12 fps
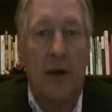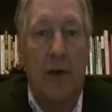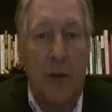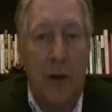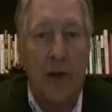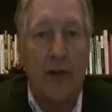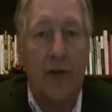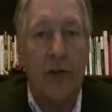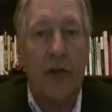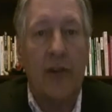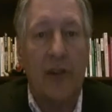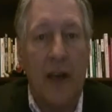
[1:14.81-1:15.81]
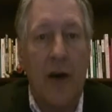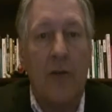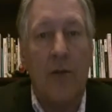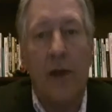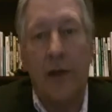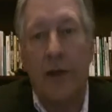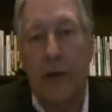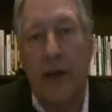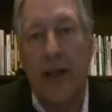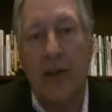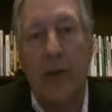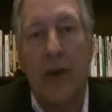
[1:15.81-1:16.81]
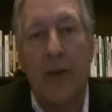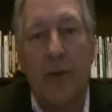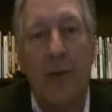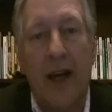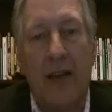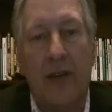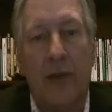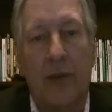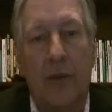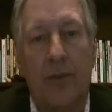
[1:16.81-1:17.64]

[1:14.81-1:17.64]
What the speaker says: of all students now fail to graduate from high school.